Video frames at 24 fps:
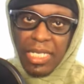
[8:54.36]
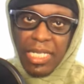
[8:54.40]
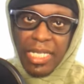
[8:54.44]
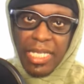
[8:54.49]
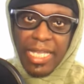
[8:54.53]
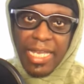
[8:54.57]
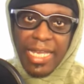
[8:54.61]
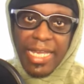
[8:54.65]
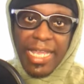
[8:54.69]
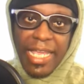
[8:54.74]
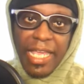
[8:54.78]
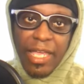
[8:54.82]

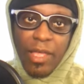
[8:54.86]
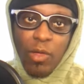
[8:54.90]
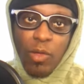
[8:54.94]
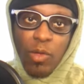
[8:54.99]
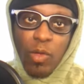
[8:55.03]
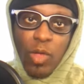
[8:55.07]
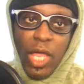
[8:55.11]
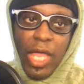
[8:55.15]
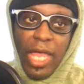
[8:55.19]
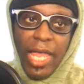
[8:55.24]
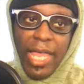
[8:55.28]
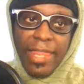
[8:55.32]
Right,
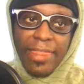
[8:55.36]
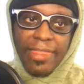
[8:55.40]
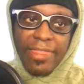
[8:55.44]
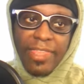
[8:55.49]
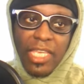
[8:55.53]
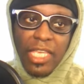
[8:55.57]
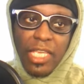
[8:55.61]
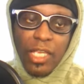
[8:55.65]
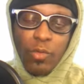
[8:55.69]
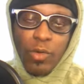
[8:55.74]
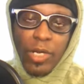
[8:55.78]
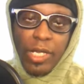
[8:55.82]
now, I
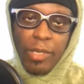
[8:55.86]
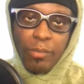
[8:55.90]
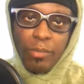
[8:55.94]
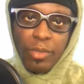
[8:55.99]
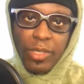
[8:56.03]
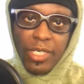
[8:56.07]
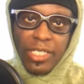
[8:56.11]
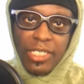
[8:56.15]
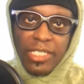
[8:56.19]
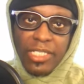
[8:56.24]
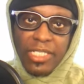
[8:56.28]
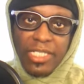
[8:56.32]
think Great
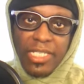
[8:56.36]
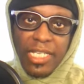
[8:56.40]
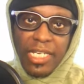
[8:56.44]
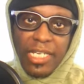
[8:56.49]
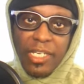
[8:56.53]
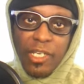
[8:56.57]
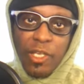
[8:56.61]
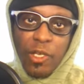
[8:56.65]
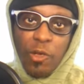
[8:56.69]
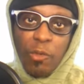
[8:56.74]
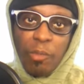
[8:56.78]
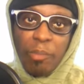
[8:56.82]
Britain
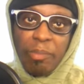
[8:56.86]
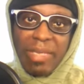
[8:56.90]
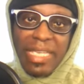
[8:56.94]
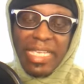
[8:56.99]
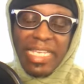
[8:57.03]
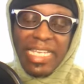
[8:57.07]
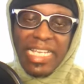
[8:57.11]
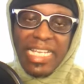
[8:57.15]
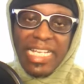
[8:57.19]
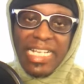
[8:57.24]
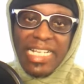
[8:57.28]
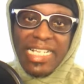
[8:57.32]
said no
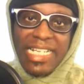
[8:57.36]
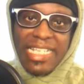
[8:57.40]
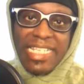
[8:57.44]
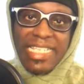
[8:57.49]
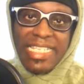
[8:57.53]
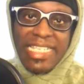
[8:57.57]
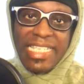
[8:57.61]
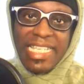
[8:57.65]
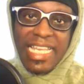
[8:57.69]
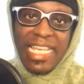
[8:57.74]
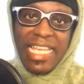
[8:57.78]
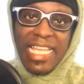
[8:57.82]

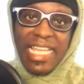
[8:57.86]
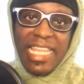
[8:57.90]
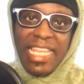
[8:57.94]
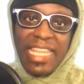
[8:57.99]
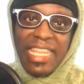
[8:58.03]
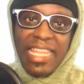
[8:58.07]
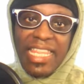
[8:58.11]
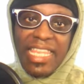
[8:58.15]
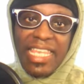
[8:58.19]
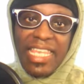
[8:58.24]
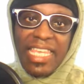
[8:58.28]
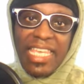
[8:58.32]
because
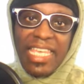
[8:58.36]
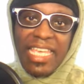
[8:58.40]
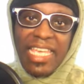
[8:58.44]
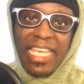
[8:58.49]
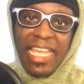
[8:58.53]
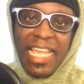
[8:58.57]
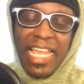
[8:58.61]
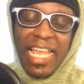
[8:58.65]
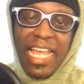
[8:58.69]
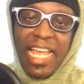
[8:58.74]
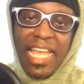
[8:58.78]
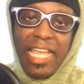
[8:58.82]
the
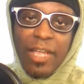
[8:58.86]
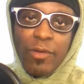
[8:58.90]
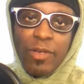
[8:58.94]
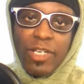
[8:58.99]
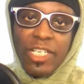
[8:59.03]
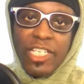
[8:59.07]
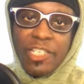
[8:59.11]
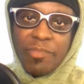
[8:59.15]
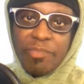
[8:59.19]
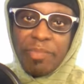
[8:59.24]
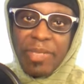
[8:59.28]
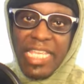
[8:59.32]
uh,
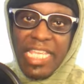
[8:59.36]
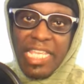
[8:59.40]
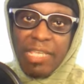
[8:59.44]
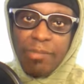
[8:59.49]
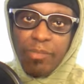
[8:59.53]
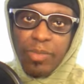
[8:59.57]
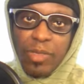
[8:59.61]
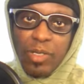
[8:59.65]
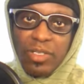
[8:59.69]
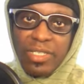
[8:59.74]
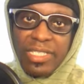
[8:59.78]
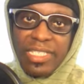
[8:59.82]
Irish
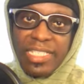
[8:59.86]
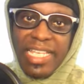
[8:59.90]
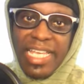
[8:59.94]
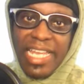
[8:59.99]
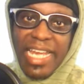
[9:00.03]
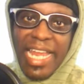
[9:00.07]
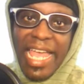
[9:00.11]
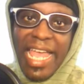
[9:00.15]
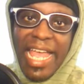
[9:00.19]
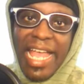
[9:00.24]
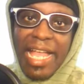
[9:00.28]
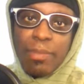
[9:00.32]
people
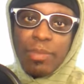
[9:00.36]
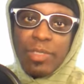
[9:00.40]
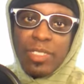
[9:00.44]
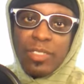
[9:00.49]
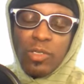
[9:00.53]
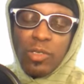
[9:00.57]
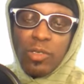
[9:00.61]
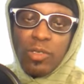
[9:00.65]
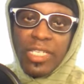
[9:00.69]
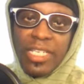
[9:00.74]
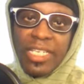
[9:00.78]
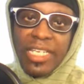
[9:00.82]
said
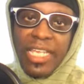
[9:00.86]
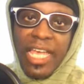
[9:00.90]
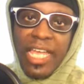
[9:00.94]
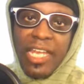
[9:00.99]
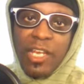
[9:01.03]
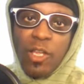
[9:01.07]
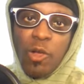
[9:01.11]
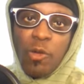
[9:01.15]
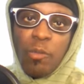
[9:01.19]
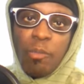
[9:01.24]
absolutely not.